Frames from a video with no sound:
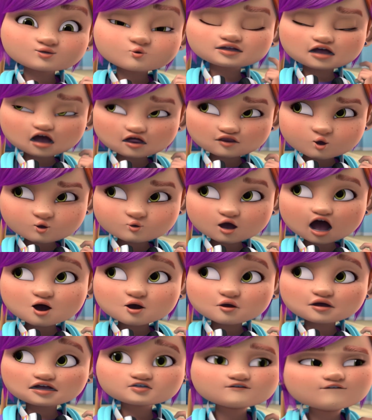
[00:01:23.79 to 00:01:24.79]
we can do
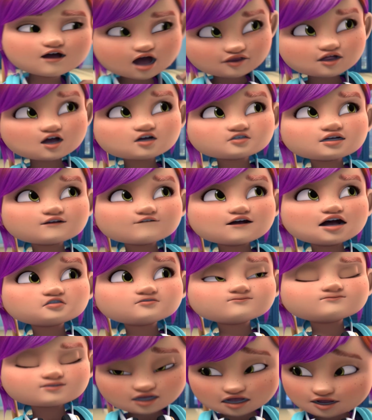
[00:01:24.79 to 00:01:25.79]
now is find an even
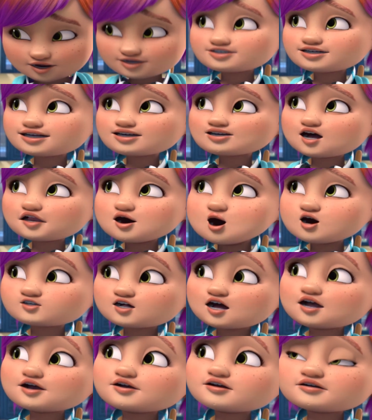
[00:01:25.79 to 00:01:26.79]
bigger secret on
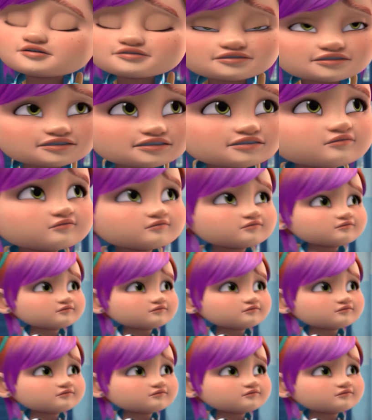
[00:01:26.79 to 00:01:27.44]
Carrie. But